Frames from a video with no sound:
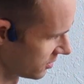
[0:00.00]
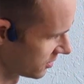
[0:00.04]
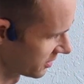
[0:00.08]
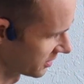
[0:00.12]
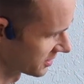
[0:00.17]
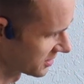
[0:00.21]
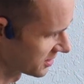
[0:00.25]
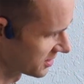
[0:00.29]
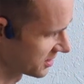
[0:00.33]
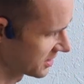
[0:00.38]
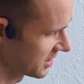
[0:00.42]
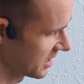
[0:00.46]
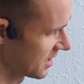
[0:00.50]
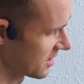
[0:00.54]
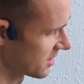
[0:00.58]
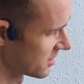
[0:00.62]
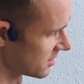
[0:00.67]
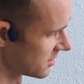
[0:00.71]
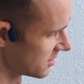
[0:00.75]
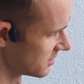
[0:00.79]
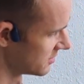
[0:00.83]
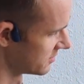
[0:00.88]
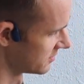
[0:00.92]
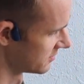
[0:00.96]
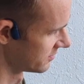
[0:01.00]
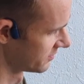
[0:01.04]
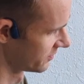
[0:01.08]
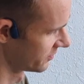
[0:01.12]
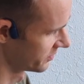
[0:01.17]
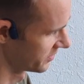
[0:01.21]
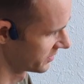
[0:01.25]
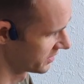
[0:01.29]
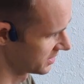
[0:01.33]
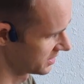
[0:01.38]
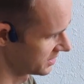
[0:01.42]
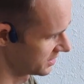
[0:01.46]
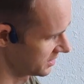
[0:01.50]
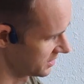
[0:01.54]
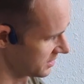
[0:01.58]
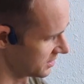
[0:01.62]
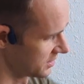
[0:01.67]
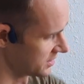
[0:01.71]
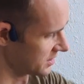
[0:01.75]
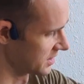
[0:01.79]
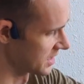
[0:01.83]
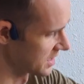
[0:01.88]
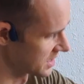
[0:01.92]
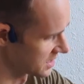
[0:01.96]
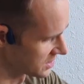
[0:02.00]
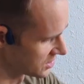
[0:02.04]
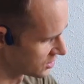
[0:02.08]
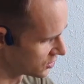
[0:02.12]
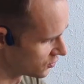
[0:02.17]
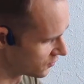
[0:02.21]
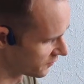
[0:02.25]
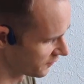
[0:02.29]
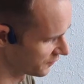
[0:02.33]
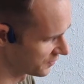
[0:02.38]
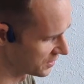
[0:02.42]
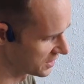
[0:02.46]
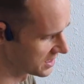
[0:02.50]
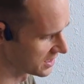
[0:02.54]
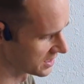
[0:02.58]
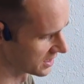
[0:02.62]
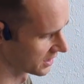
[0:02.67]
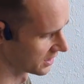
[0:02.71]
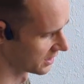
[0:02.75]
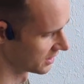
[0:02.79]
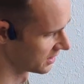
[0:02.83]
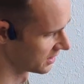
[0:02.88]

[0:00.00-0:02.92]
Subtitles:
look, it's scale. It is a Eufy